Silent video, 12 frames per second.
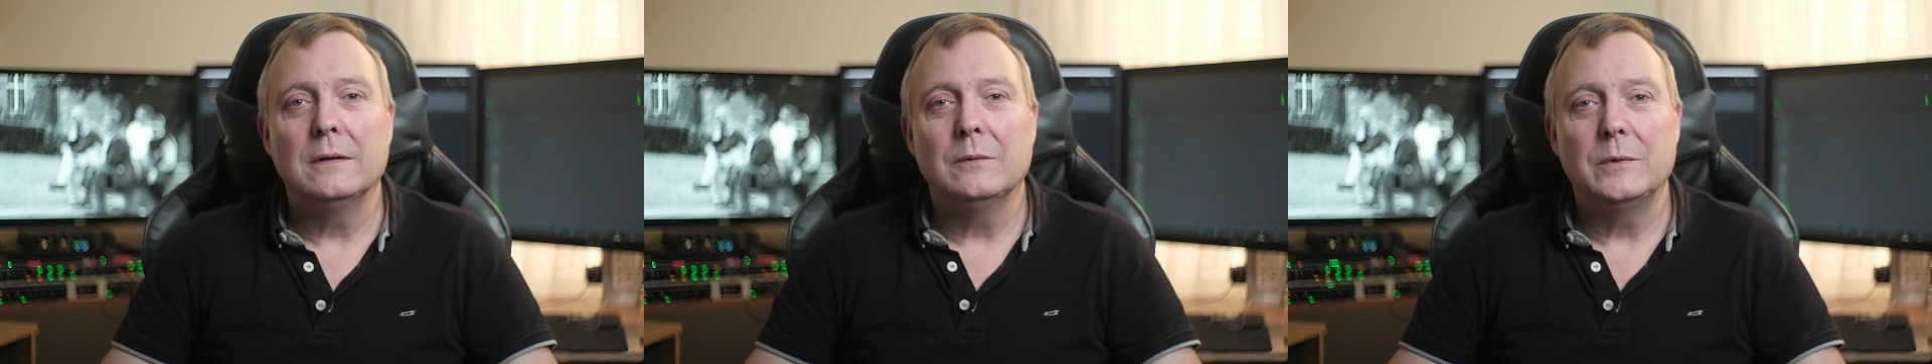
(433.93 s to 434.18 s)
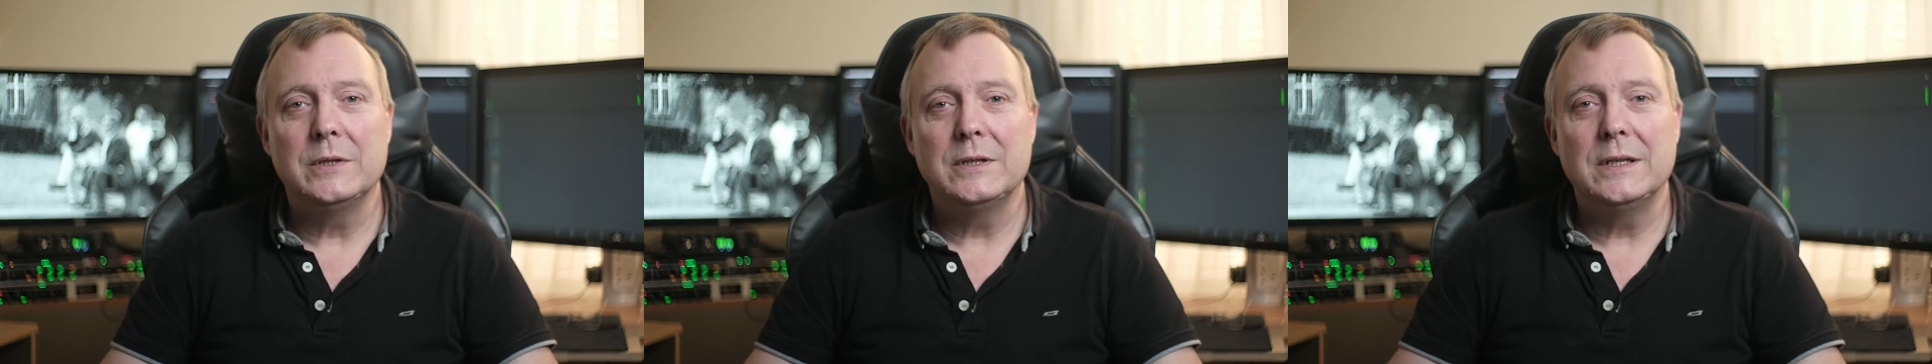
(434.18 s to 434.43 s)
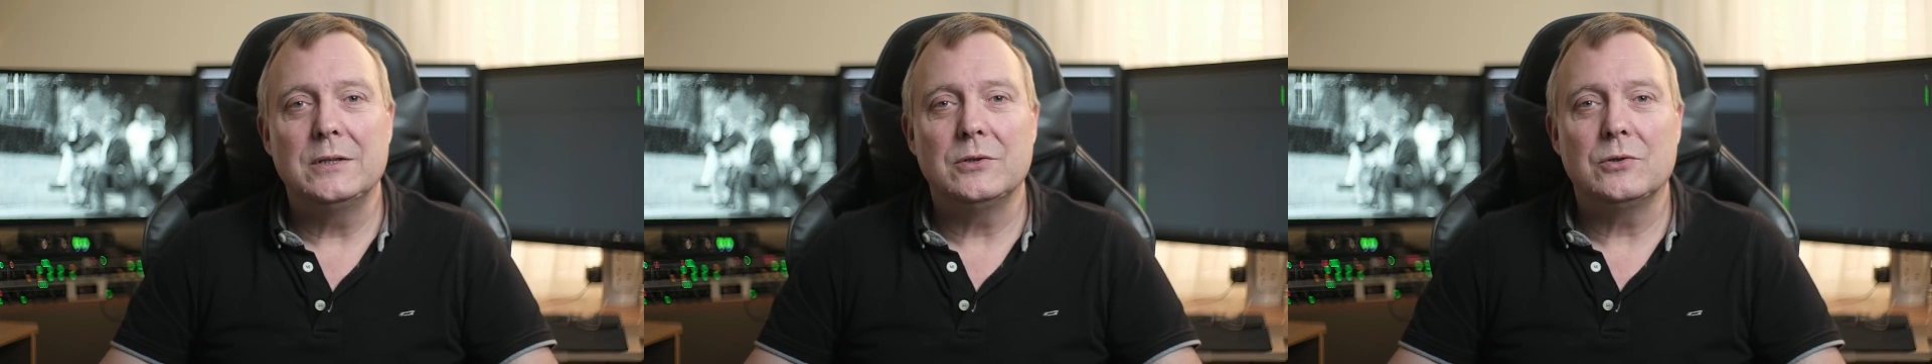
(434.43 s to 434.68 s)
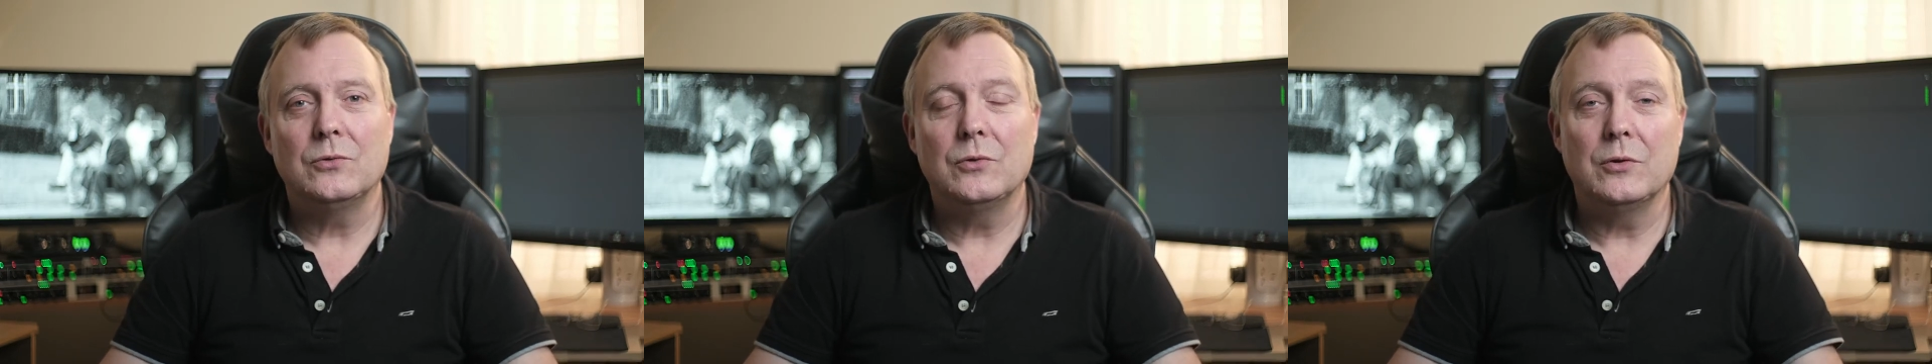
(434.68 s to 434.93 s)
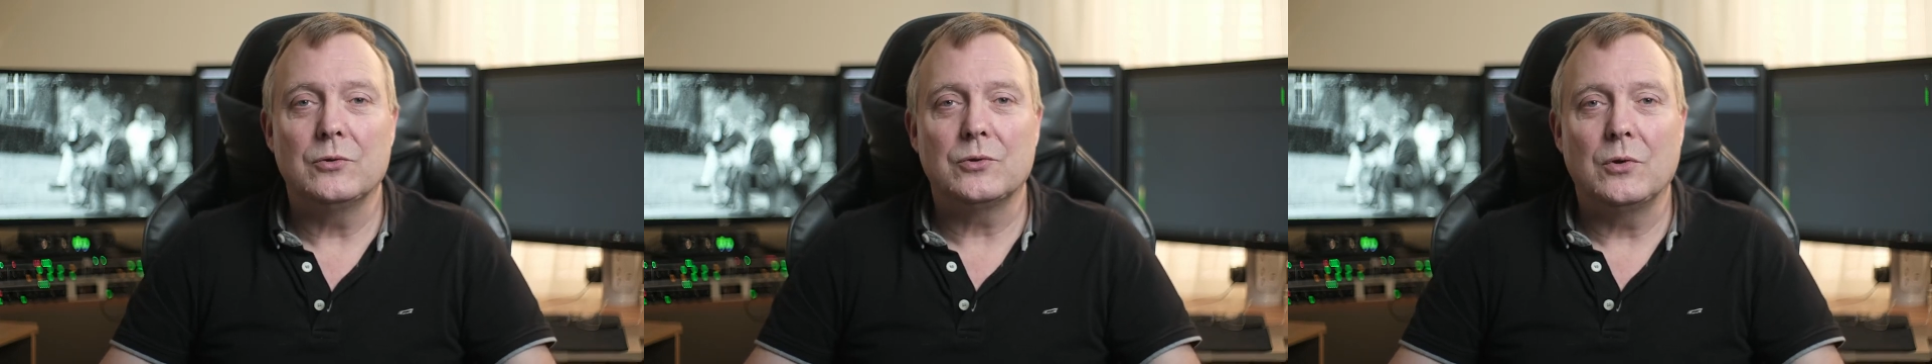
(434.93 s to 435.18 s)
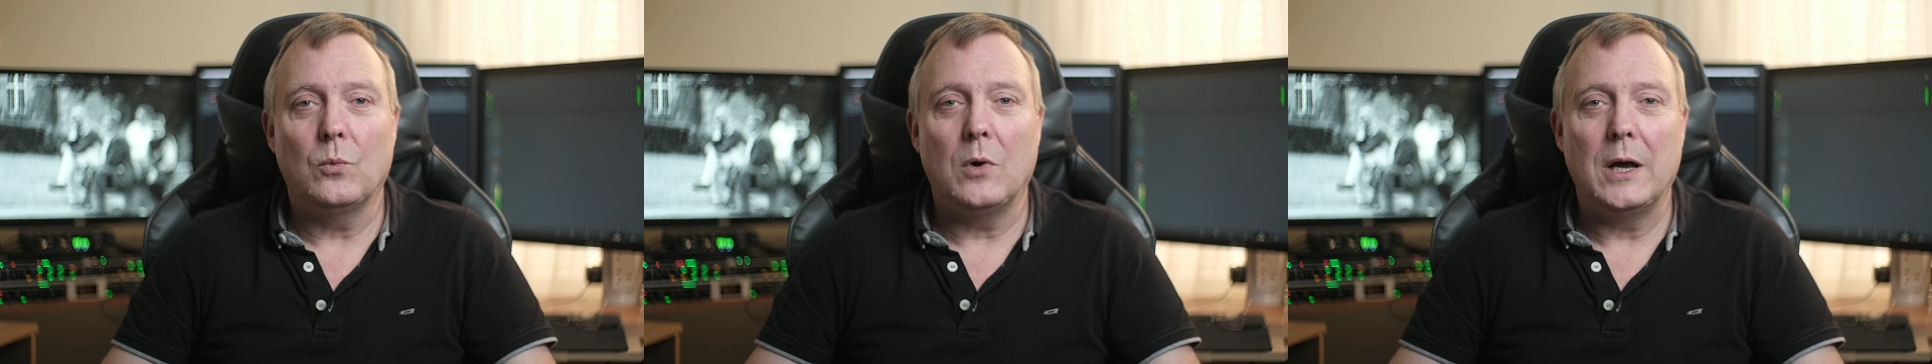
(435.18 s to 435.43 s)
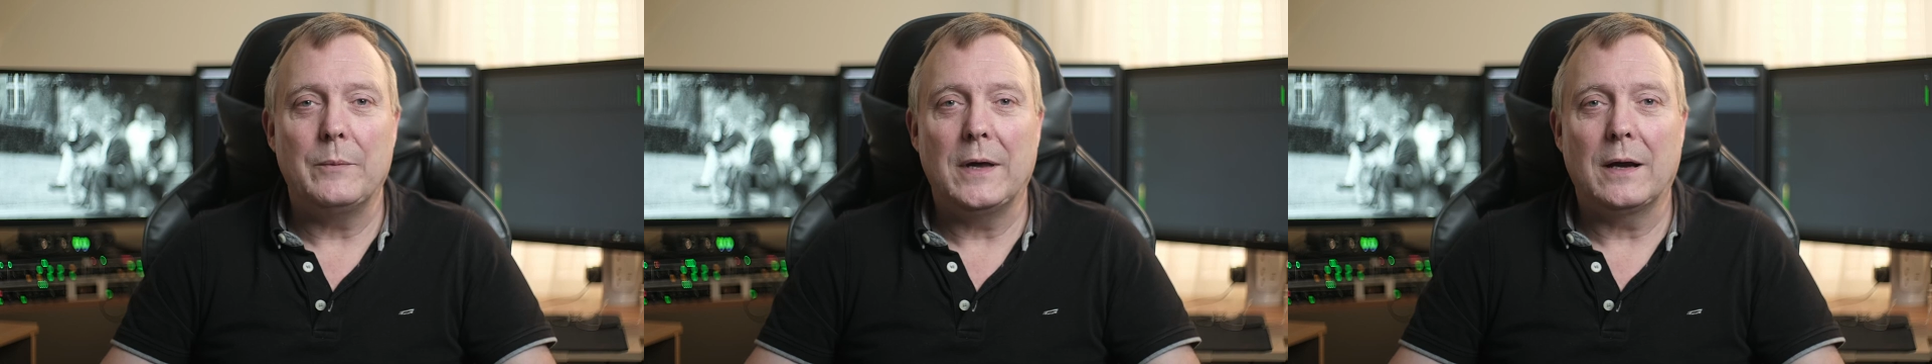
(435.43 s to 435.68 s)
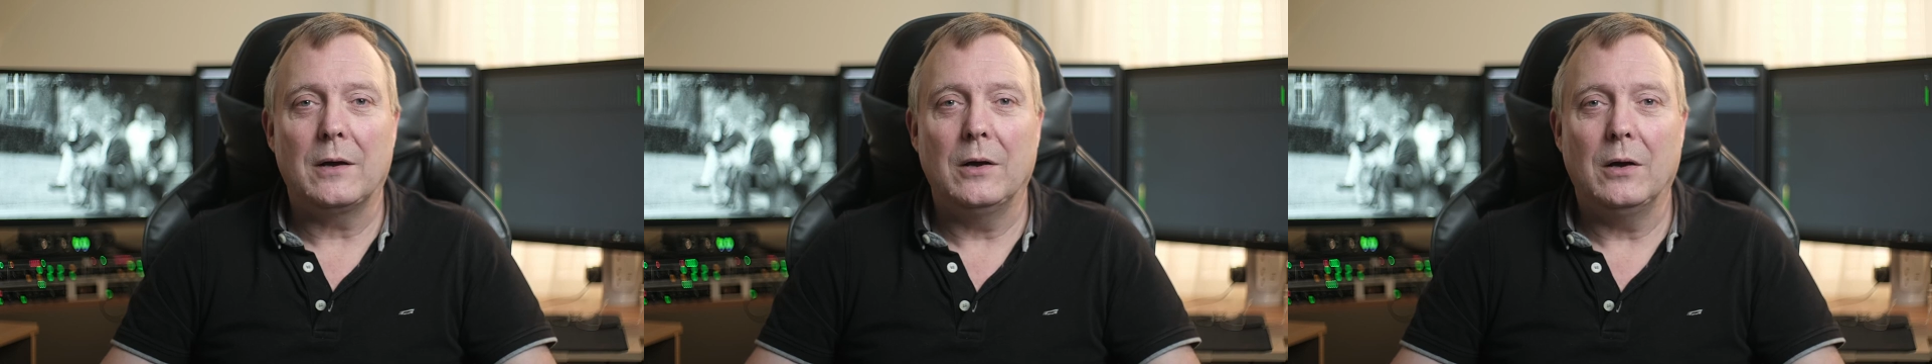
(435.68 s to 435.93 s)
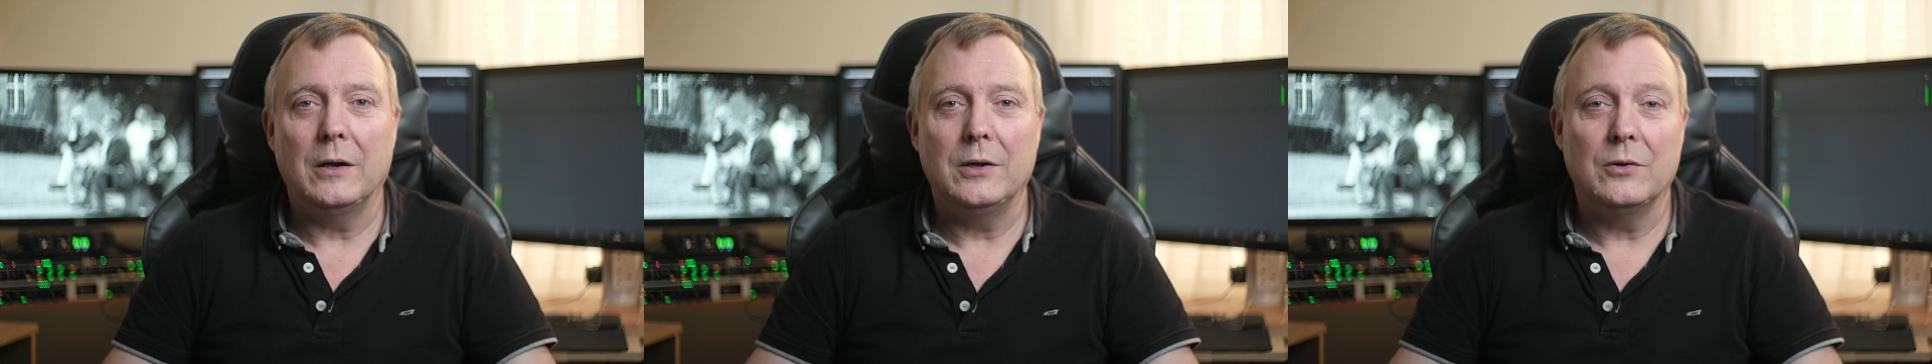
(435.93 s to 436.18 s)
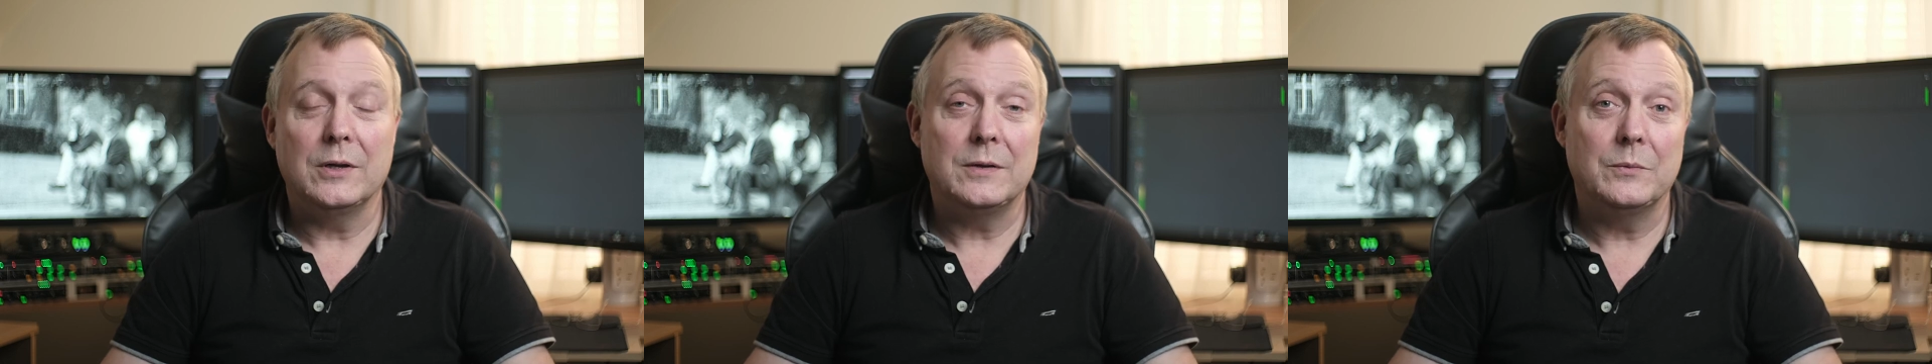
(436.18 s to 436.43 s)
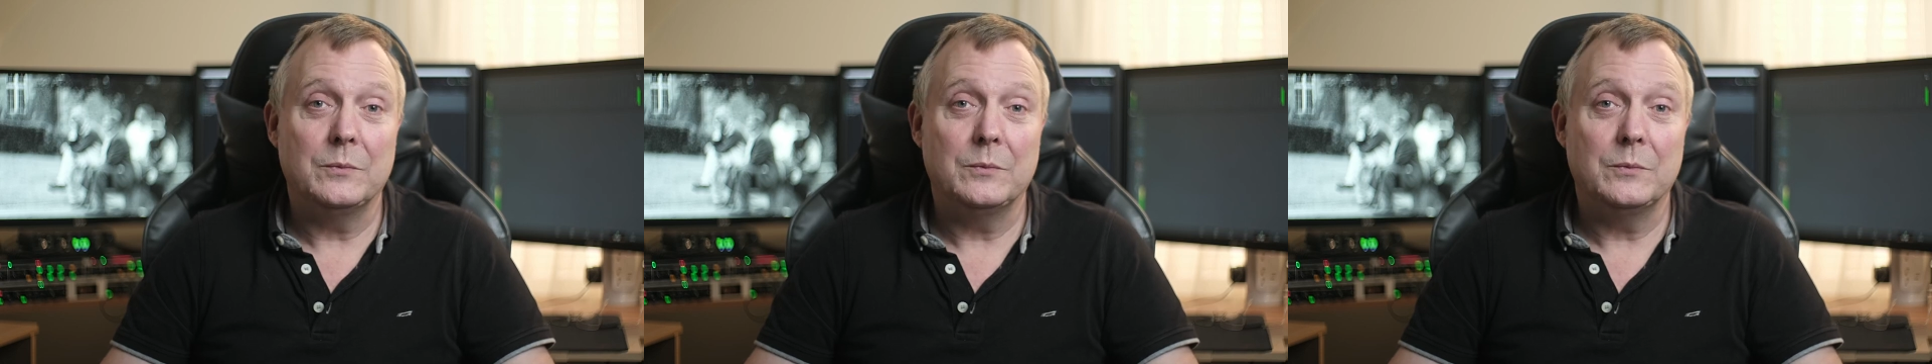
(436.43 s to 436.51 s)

With the digital, you're just going to wipe that card, you're going to